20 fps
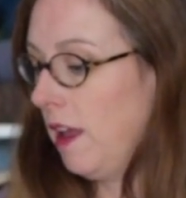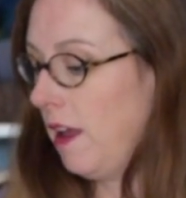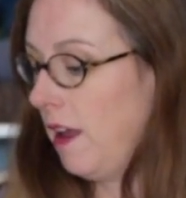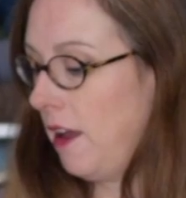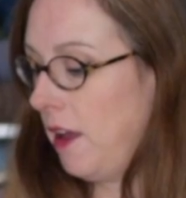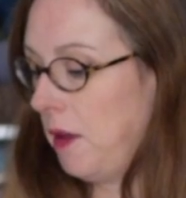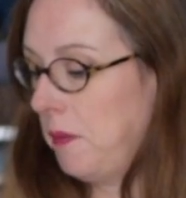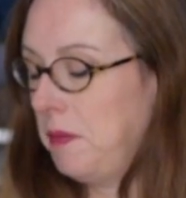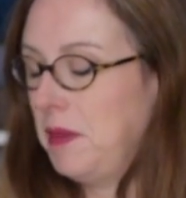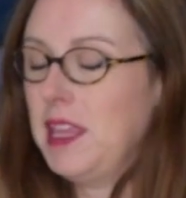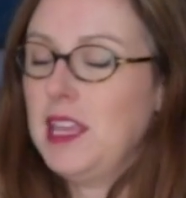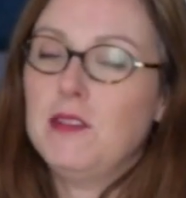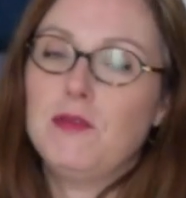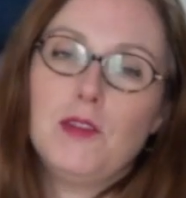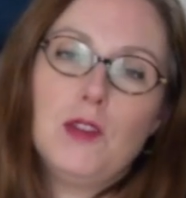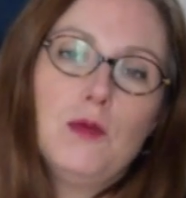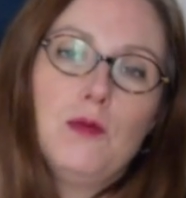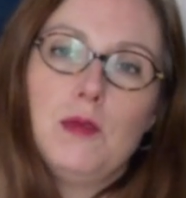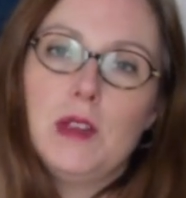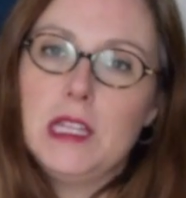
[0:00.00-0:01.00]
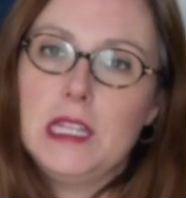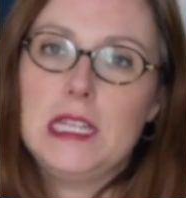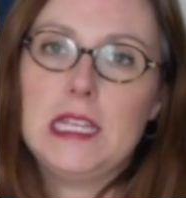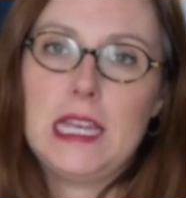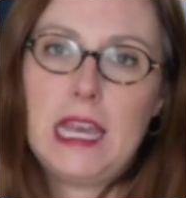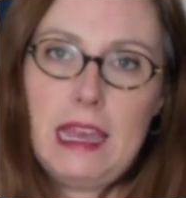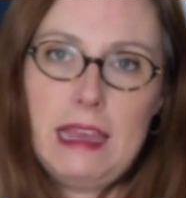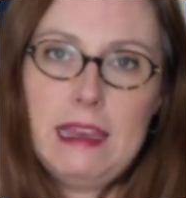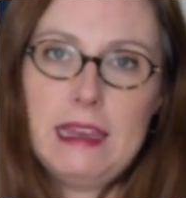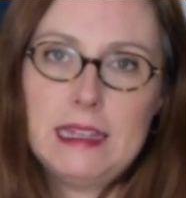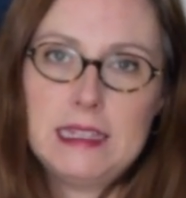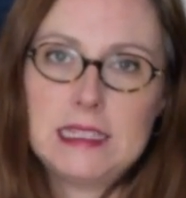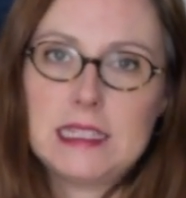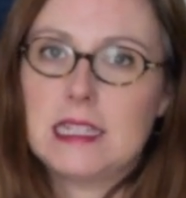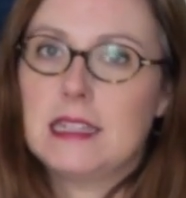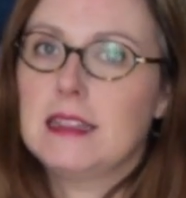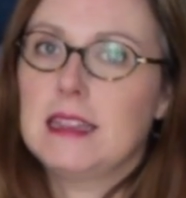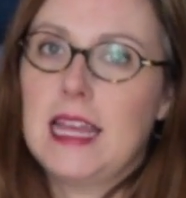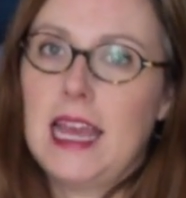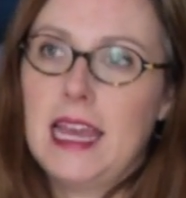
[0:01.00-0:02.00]
If you really
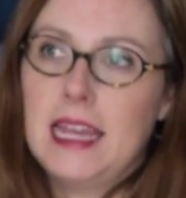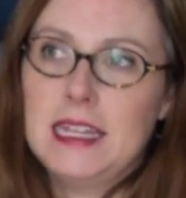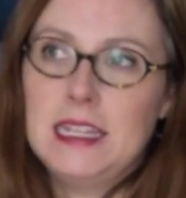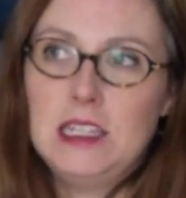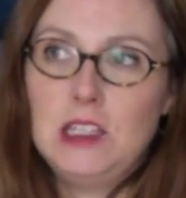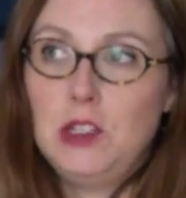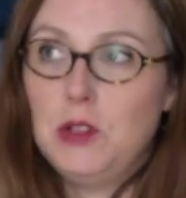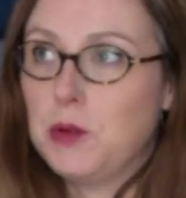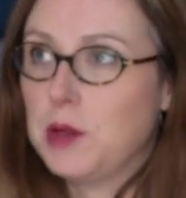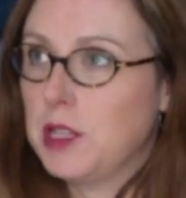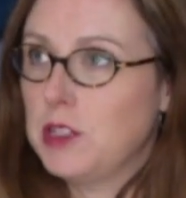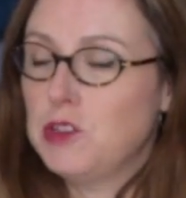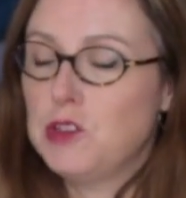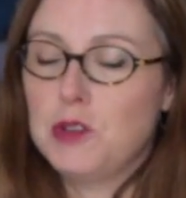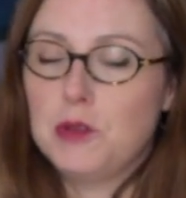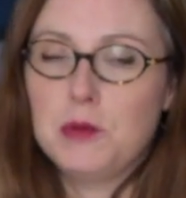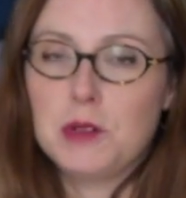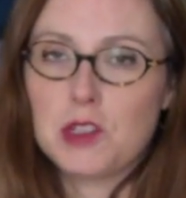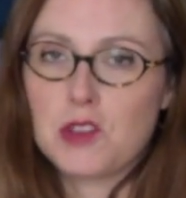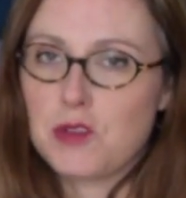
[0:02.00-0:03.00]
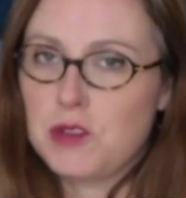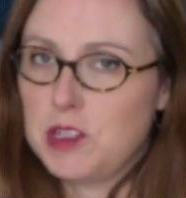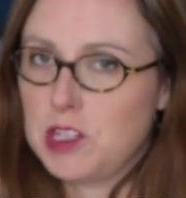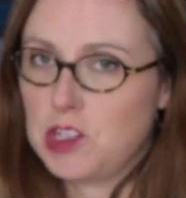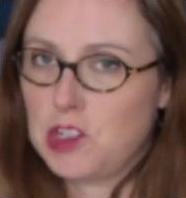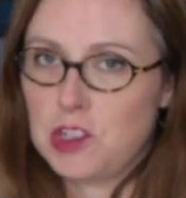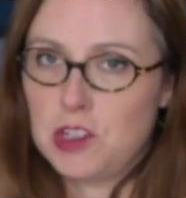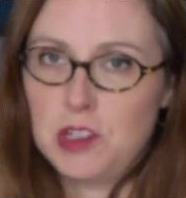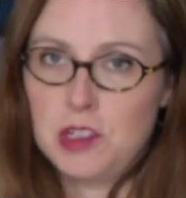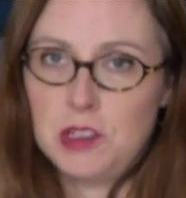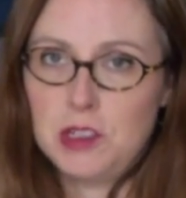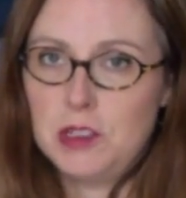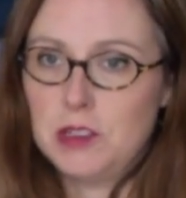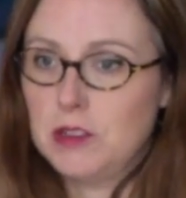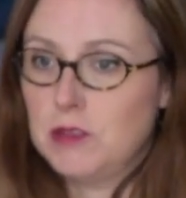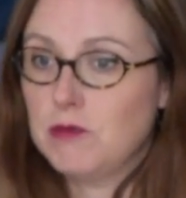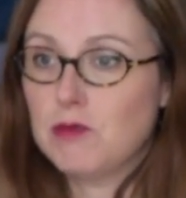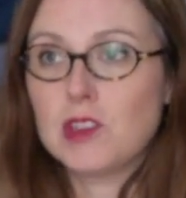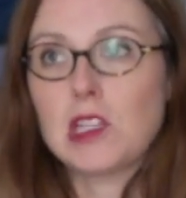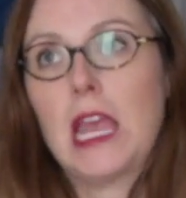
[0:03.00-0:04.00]
can't, then you can do a
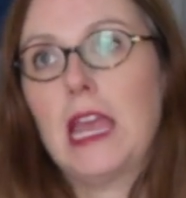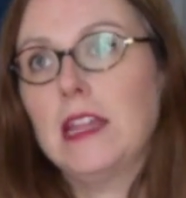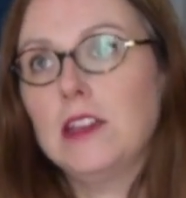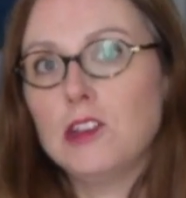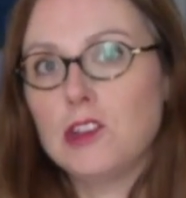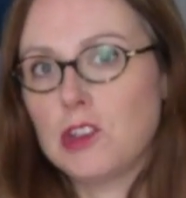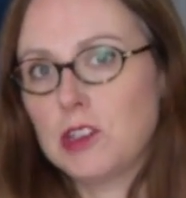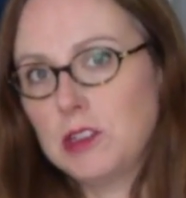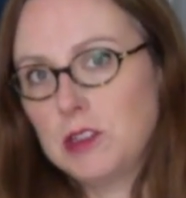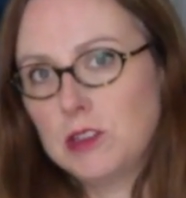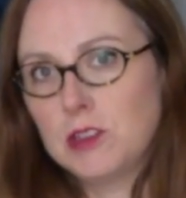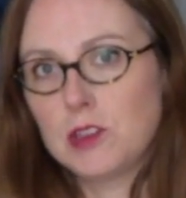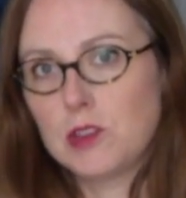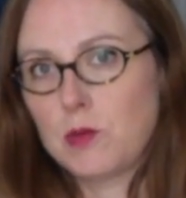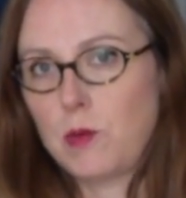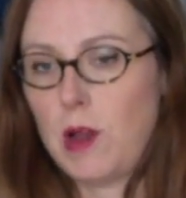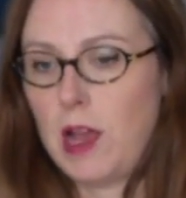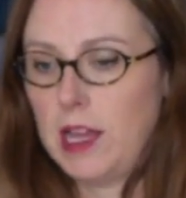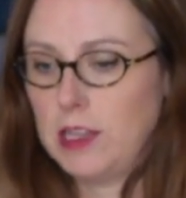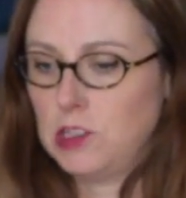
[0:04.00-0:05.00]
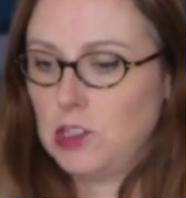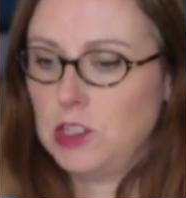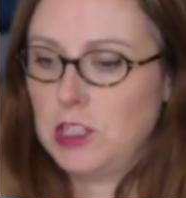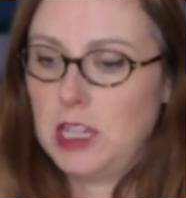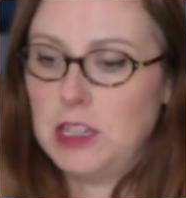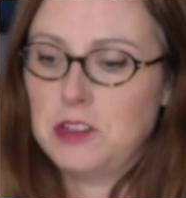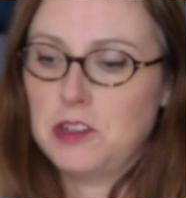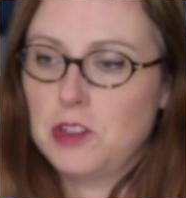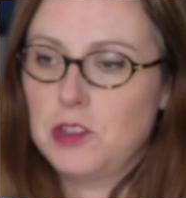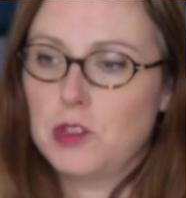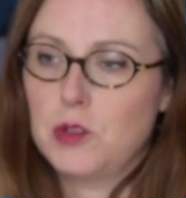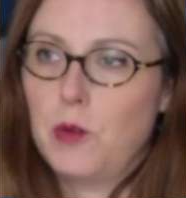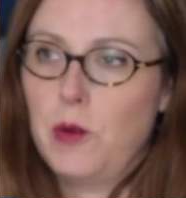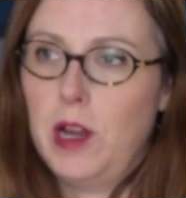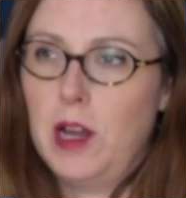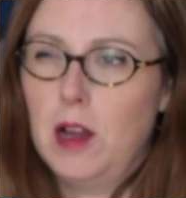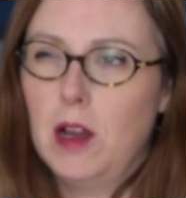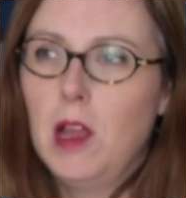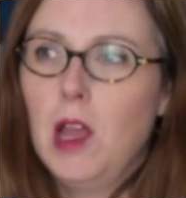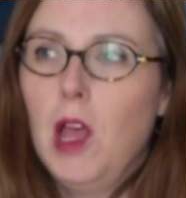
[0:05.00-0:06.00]
traditional tension swatch or tension
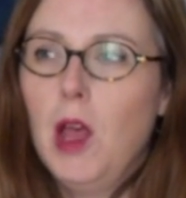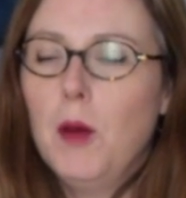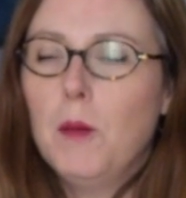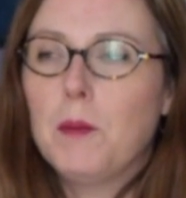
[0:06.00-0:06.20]
square,